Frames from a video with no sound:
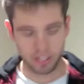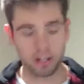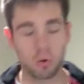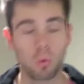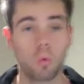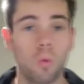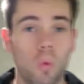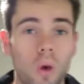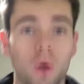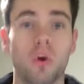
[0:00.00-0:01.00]

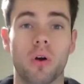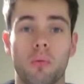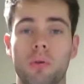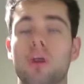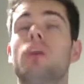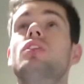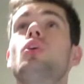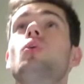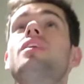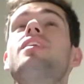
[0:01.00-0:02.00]
And welcome
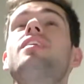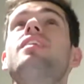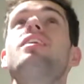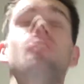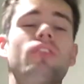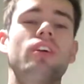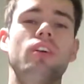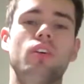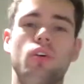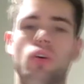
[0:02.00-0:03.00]
to another
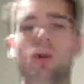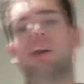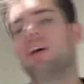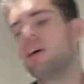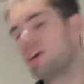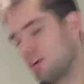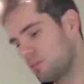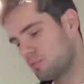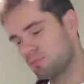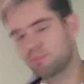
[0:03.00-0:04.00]
video.
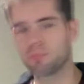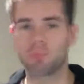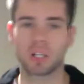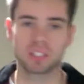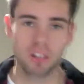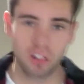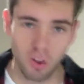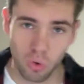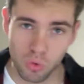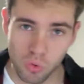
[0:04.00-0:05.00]
Back to the
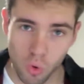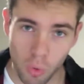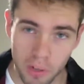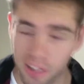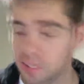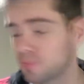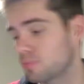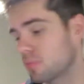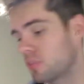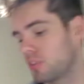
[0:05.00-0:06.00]
old format.
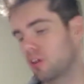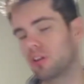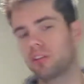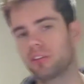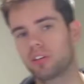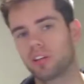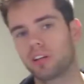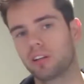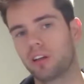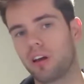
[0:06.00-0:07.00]
None of this
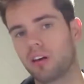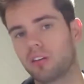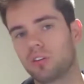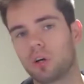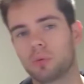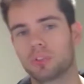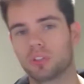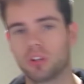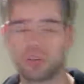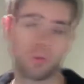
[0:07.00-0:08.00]
sitting down type of
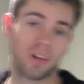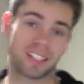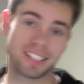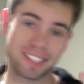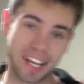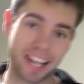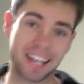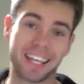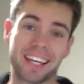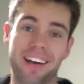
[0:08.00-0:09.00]
stuff. We're
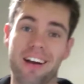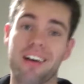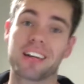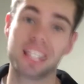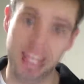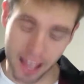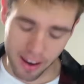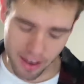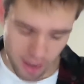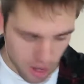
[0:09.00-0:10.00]
standing
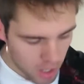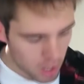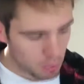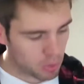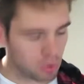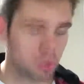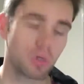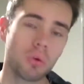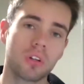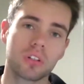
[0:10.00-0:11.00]
again because I
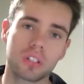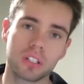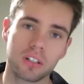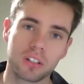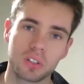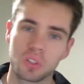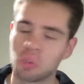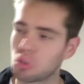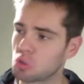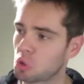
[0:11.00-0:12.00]
want to discuss
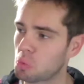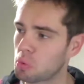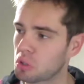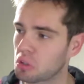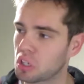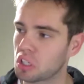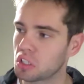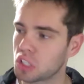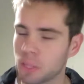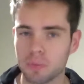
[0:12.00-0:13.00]
a topic
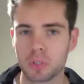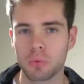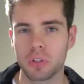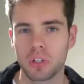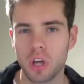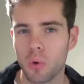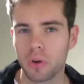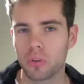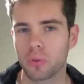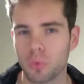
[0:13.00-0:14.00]
that seems to be
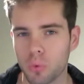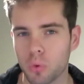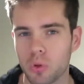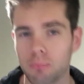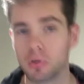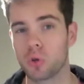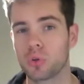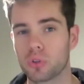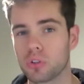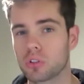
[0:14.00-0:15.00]
going through the
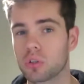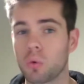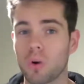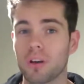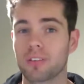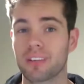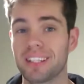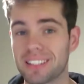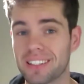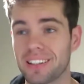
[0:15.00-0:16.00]
motions quite
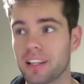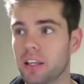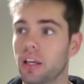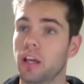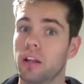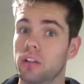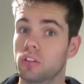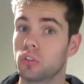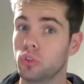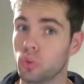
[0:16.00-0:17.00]
recently, and
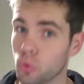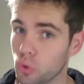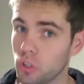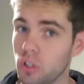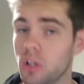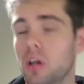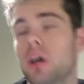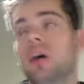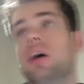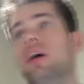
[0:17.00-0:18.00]
it's good.
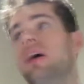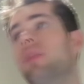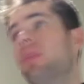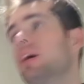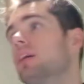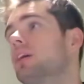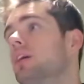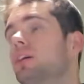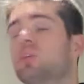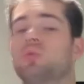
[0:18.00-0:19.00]
And that
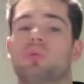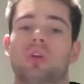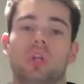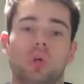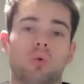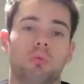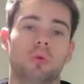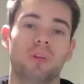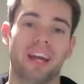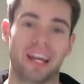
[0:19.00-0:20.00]
is
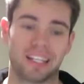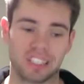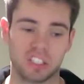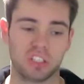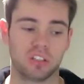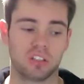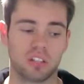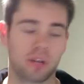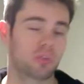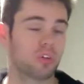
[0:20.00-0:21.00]
renewable energy.
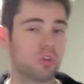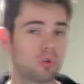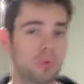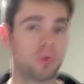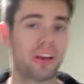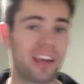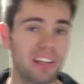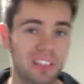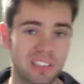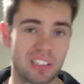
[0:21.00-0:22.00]
Now, renewable
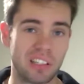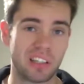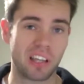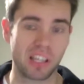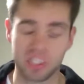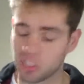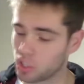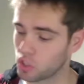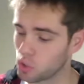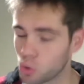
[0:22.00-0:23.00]
energy is
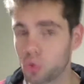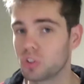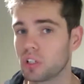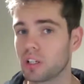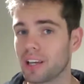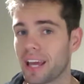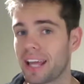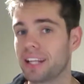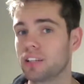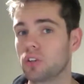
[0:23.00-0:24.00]
using
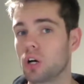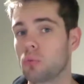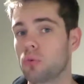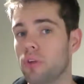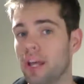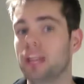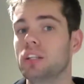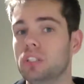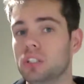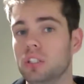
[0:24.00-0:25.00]
any type of
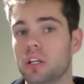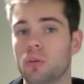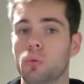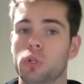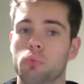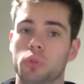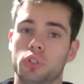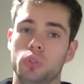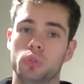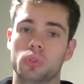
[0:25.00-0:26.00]
energy in which
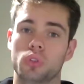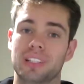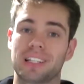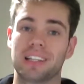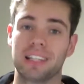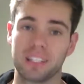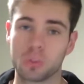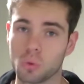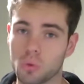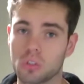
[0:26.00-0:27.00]
produces
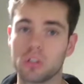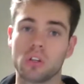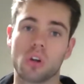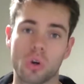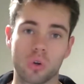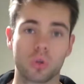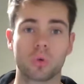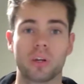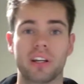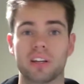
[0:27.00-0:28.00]
little to no
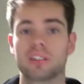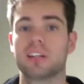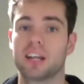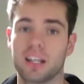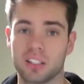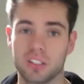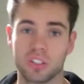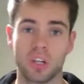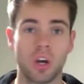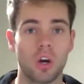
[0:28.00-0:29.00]
greenhouse
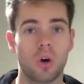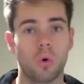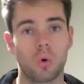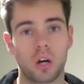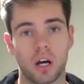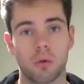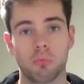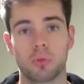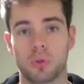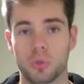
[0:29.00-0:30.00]
gases or
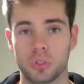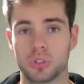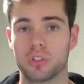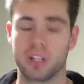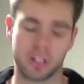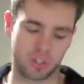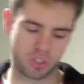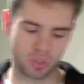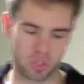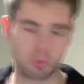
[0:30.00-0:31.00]
carbon pollution, and
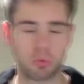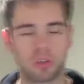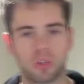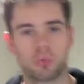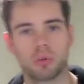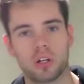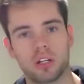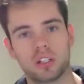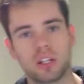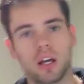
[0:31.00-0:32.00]
is usually put into
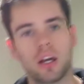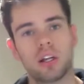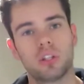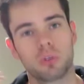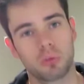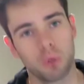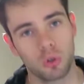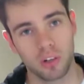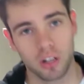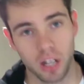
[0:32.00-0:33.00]
place to
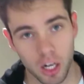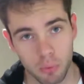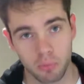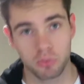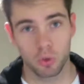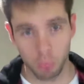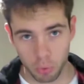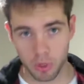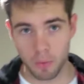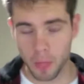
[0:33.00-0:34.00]
remove our carbon
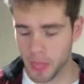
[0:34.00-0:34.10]
footprint.